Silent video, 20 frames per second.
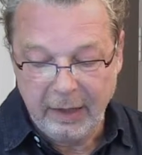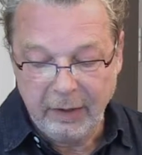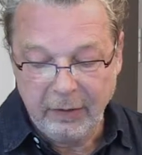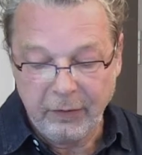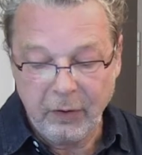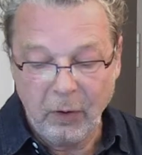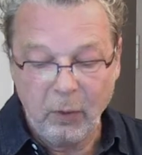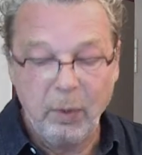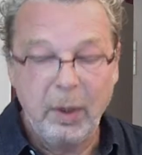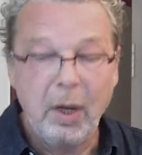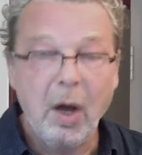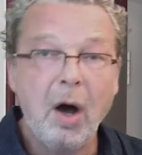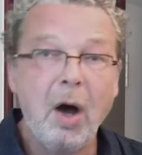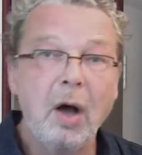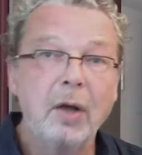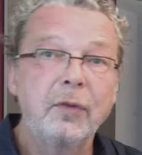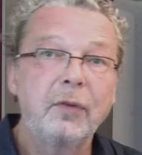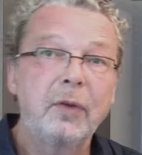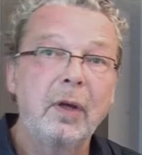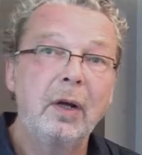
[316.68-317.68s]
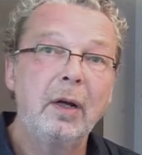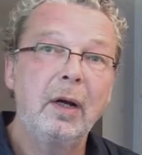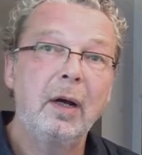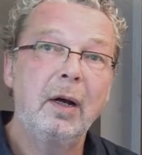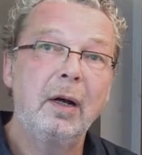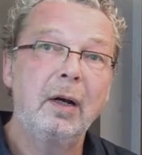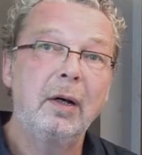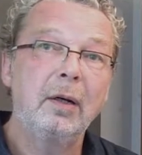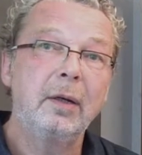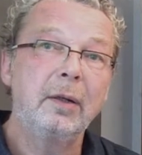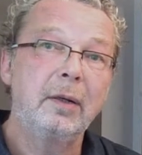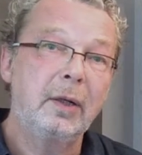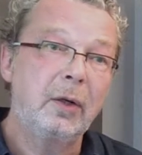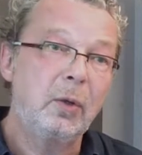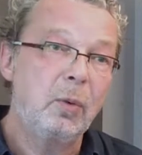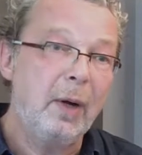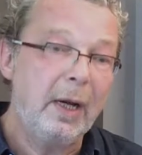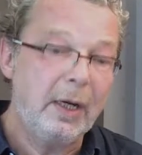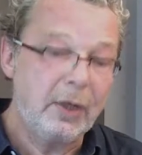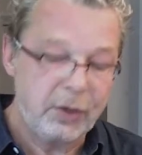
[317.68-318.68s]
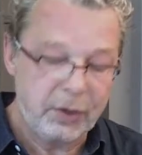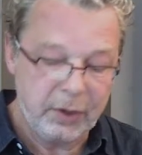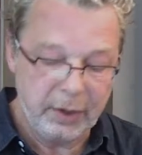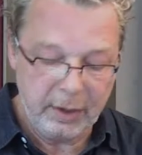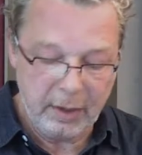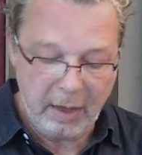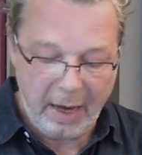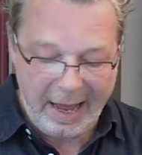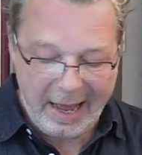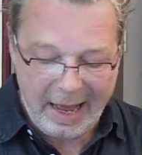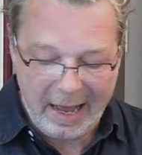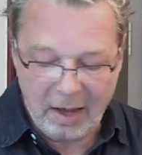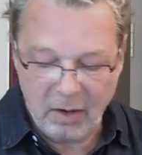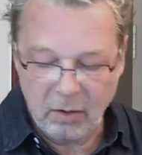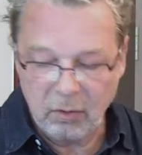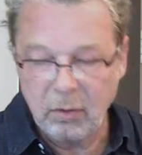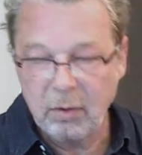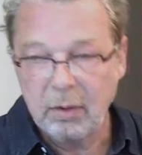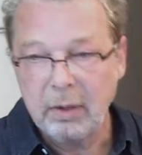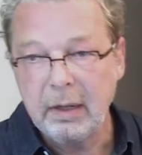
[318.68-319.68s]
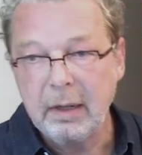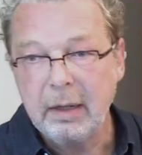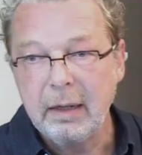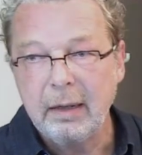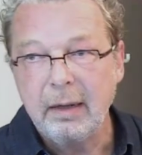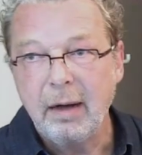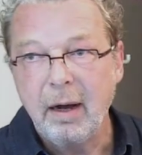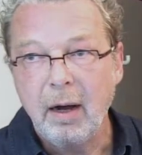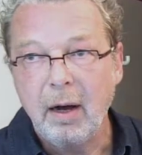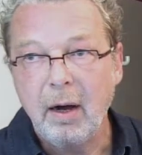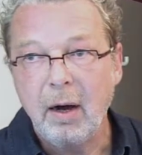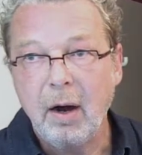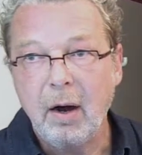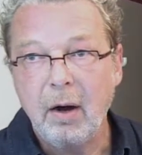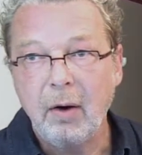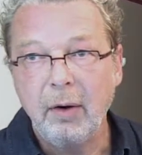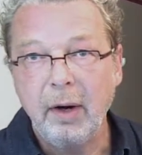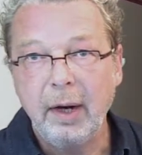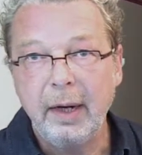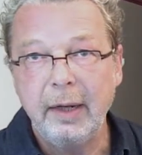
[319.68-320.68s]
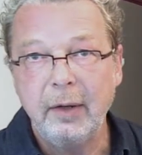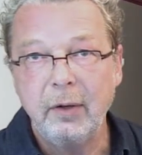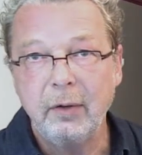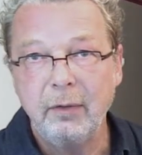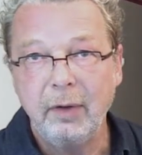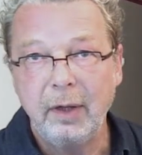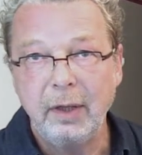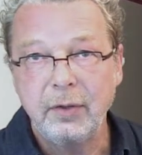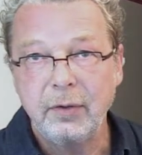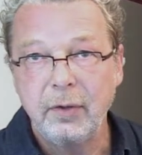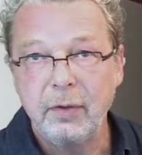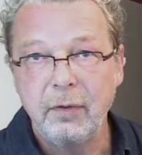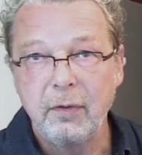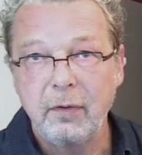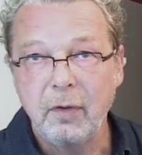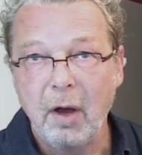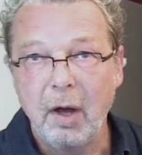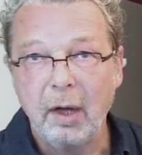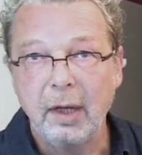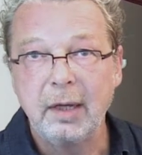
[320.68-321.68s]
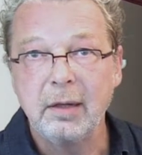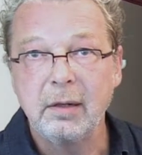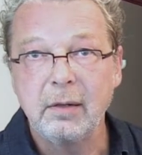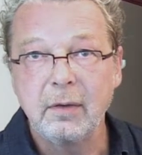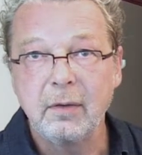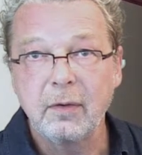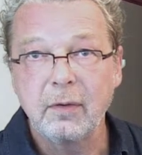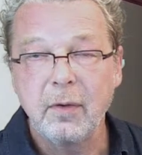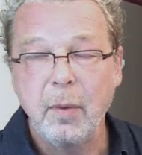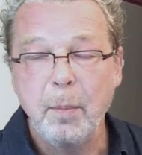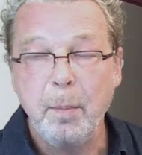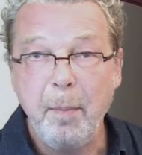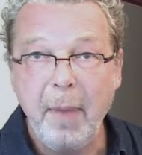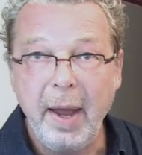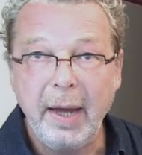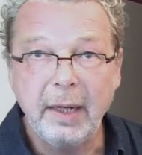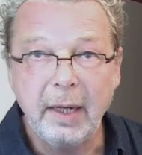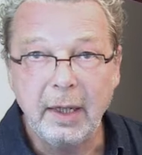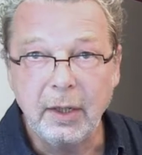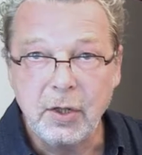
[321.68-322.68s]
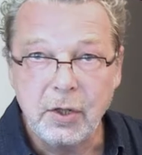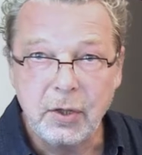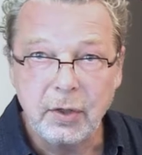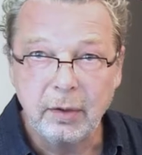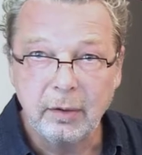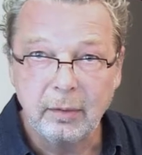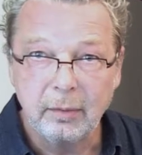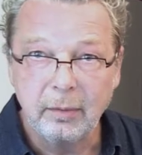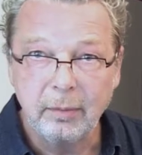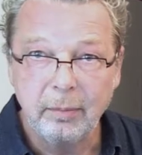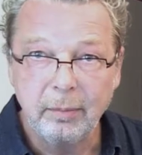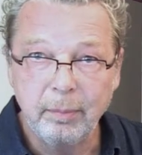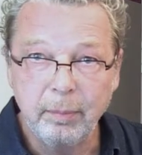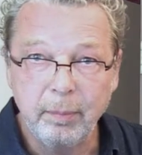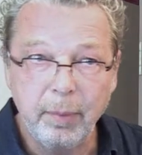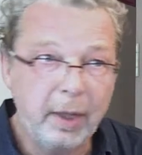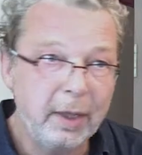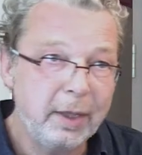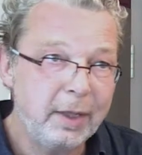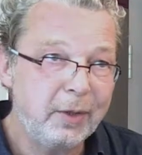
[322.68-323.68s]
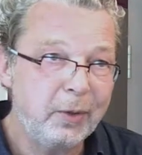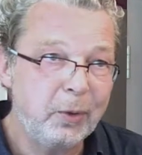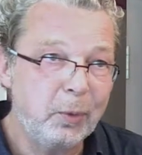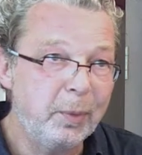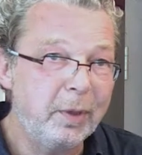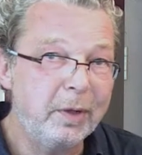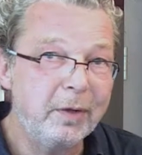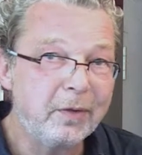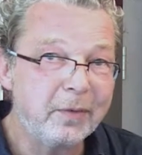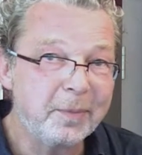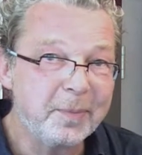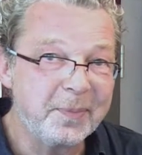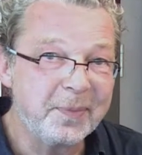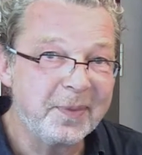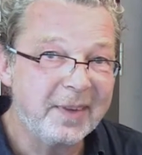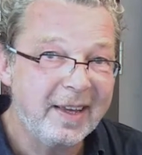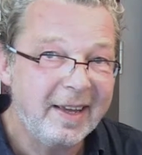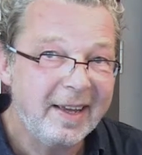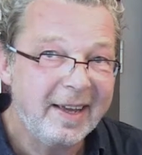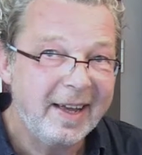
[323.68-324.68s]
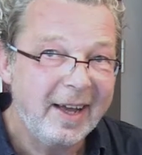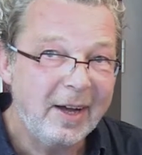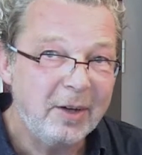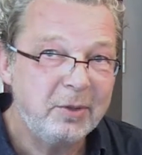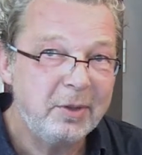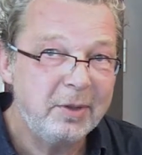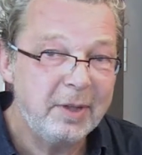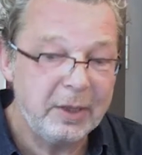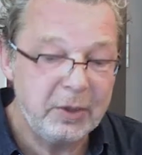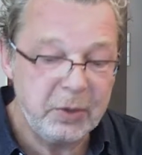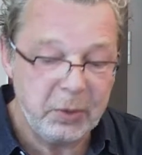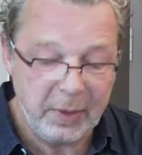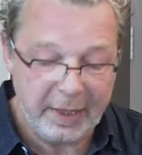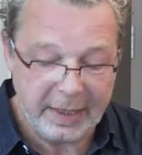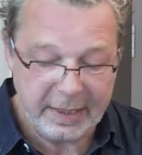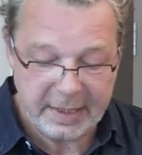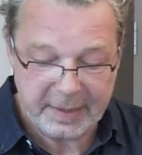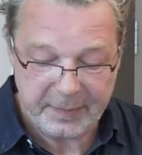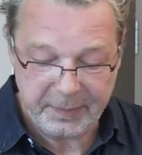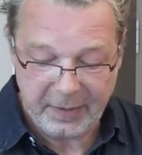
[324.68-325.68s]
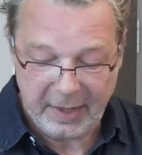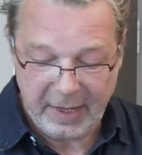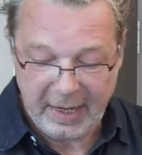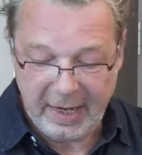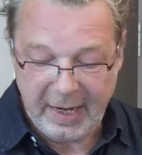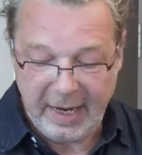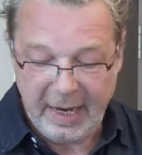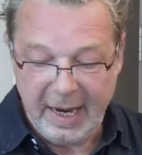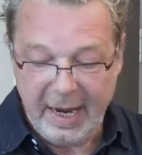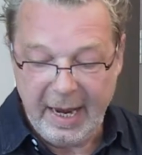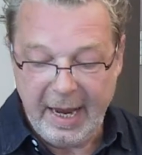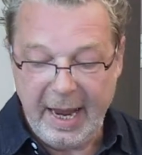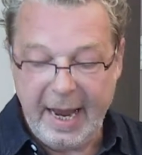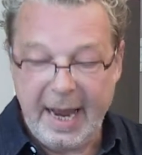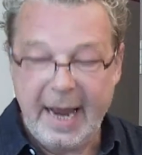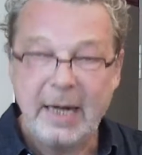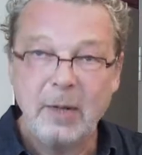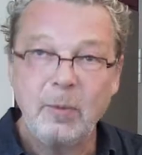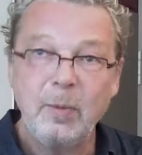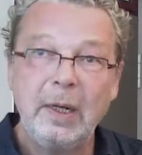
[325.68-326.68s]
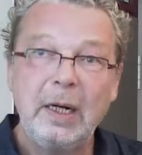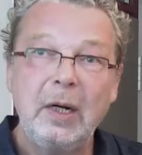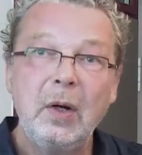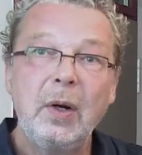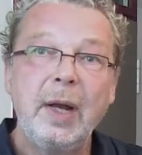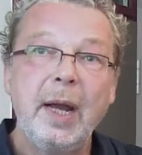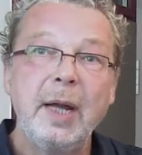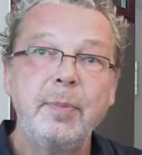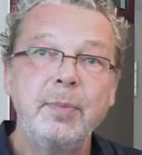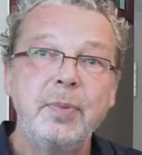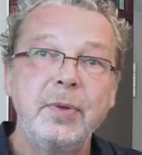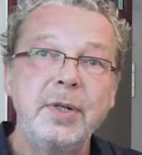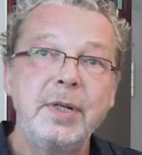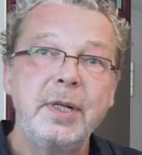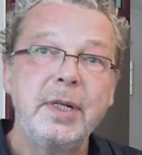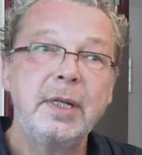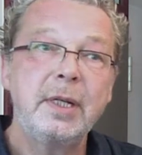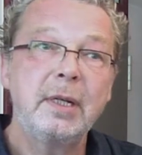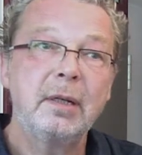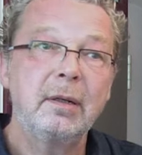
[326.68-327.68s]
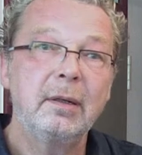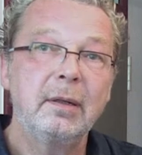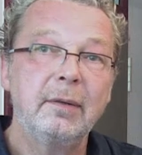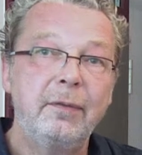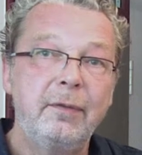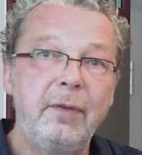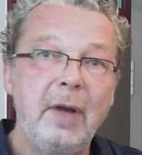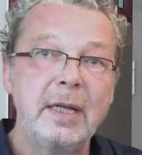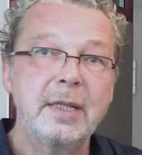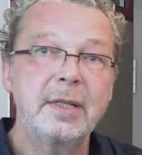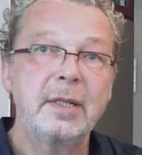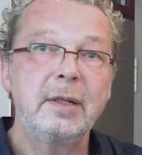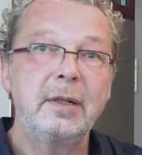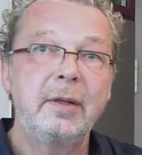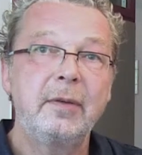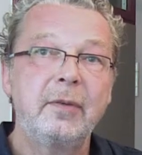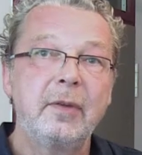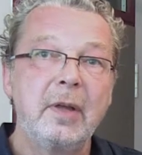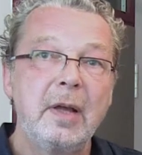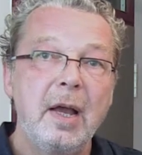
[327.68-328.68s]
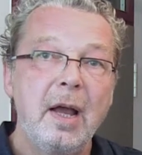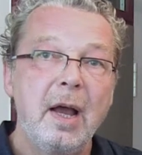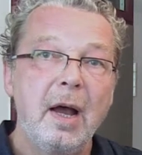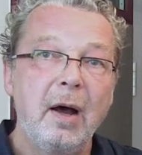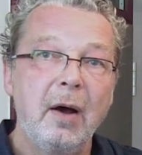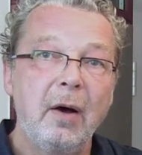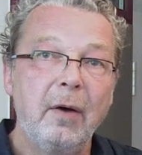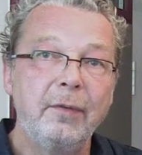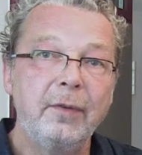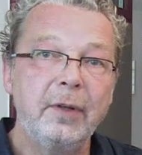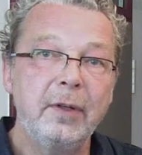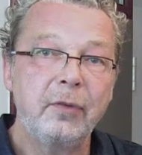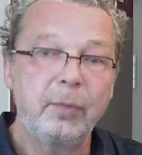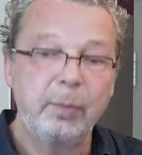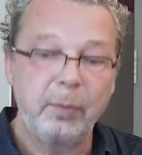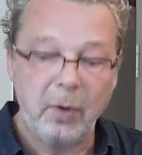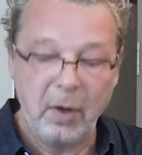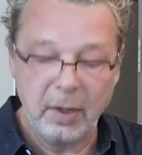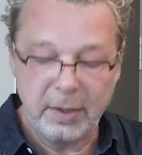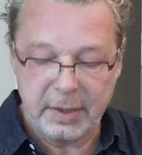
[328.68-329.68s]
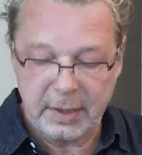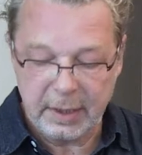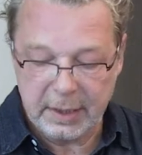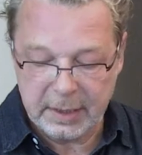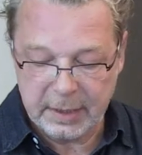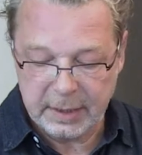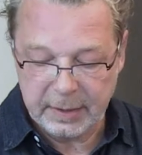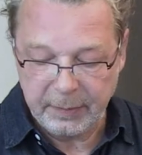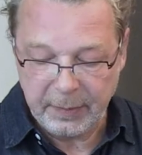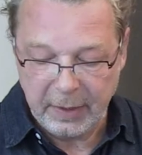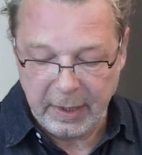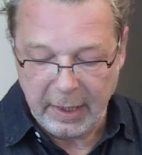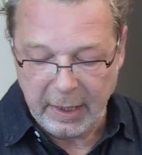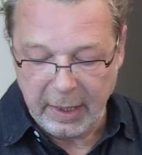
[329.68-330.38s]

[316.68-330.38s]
So we ask the question, how are innovation cycles managed by humans? How do they do it? And we look at particular facets of this process.